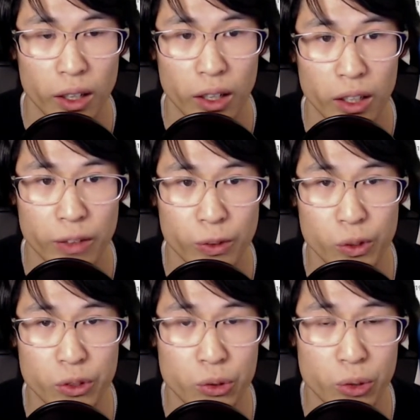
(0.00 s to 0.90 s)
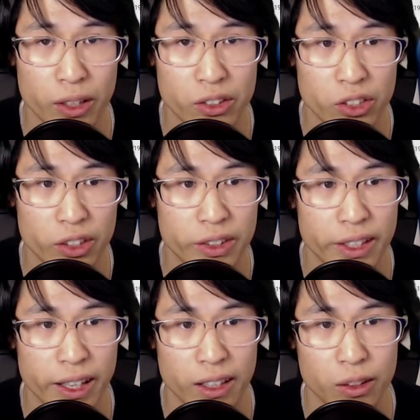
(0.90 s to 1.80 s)
If you want to enter the
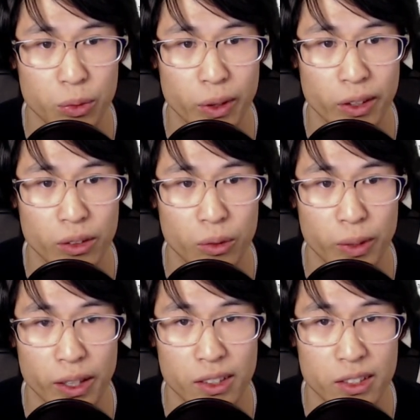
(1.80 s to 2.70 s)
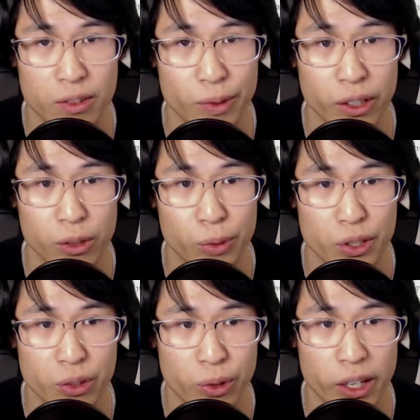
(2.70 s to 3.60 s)
date when this video
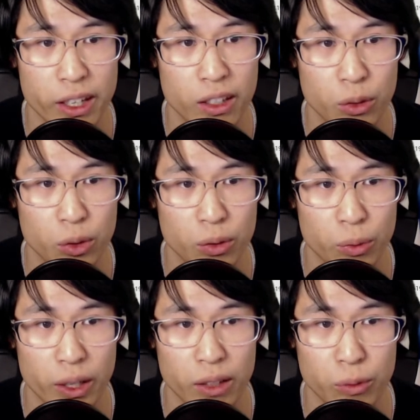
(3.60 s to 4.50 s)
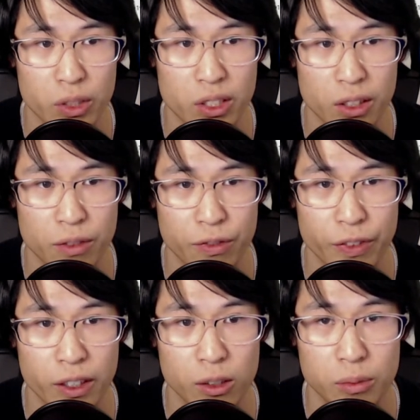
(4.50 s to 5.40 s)
was created, when was it
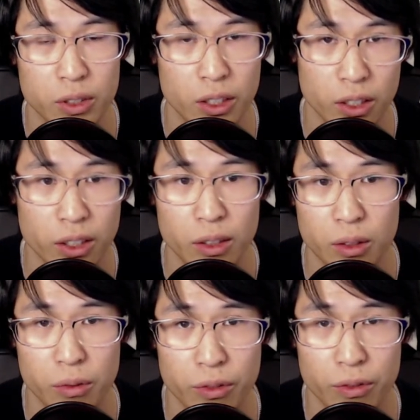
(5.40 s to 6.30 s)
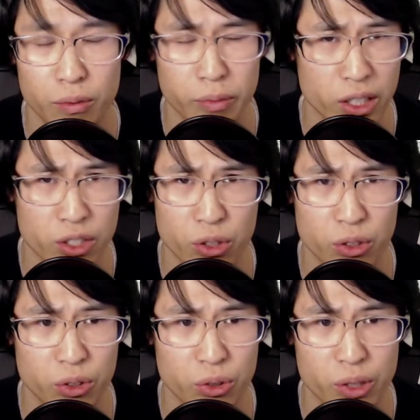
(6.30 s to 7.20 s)
filmed, make sure
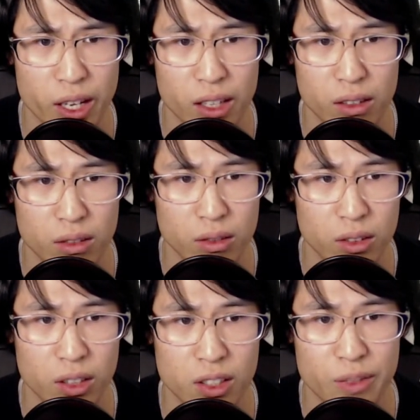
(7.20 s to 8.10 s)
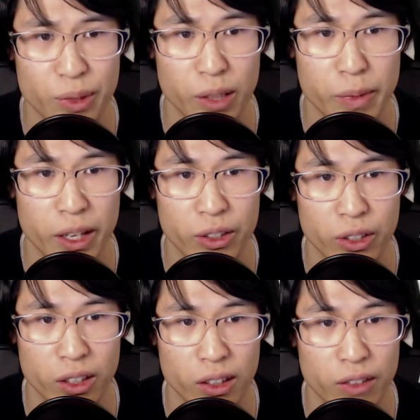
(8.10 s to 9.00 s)
to do that. Doesn't really matter, you
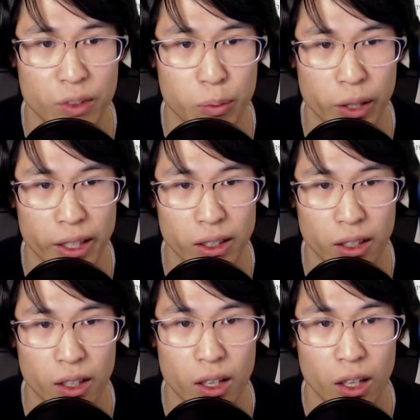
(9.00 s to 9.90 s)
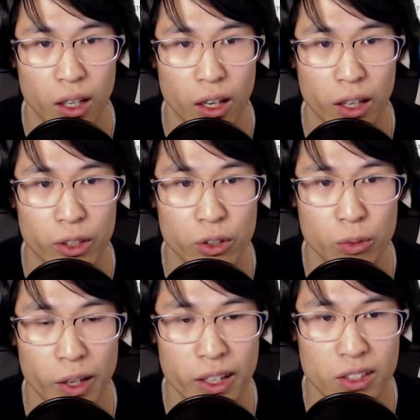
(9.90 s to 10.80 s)
can leave it blank.
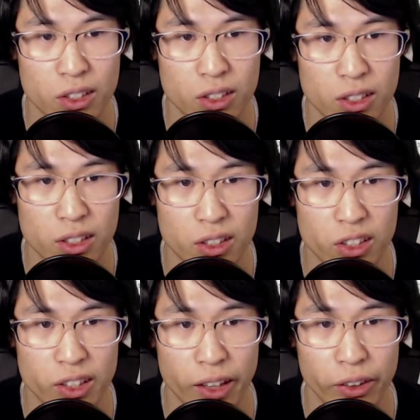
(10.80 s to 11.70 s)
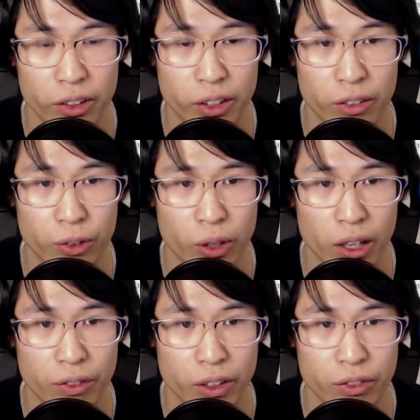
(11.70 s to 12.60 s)
YouTube license is the standard. If you
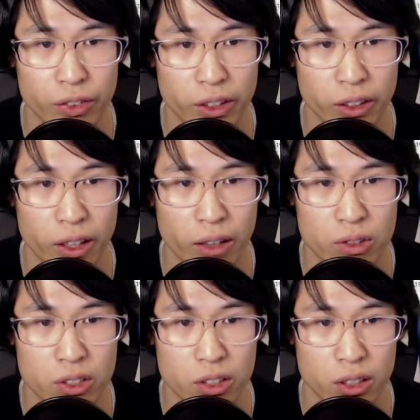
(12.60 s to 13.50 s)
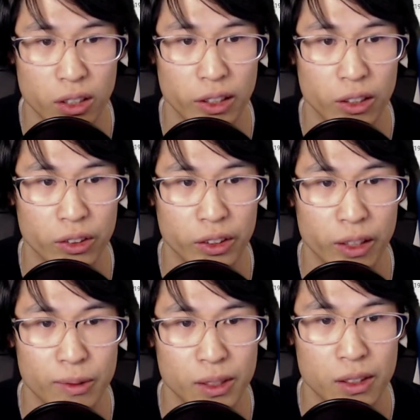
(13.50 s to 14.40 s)
have anything else, click on
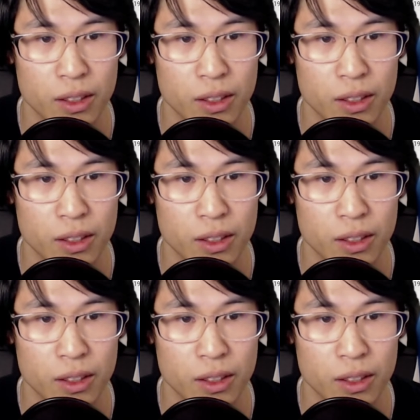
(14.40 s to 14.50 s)
that one.